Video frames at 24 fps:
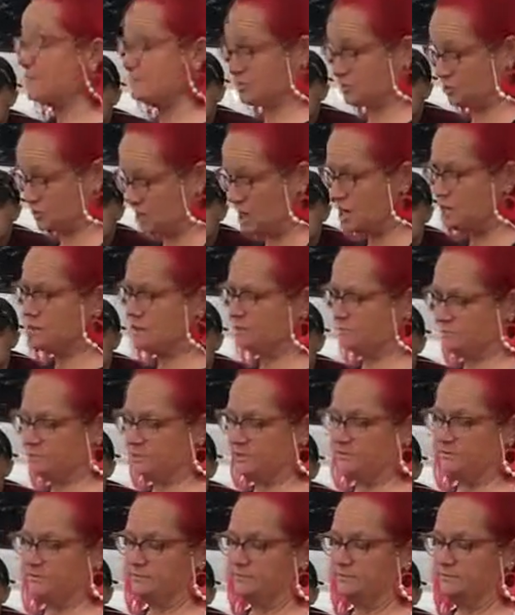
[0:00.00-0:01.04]
I was doomed.
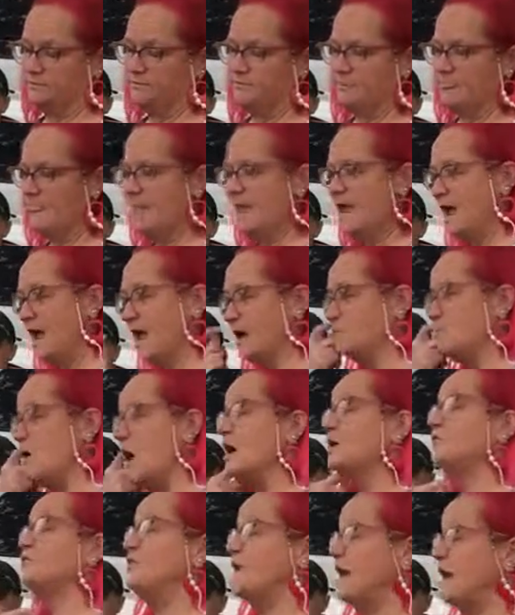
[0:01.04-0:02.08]
And
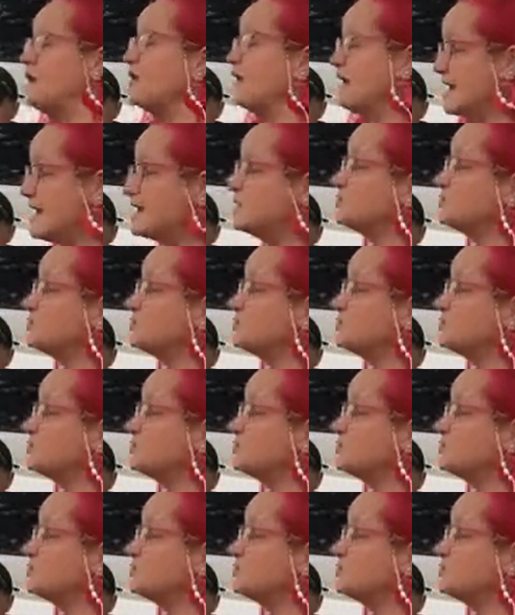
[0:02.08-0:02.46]
while there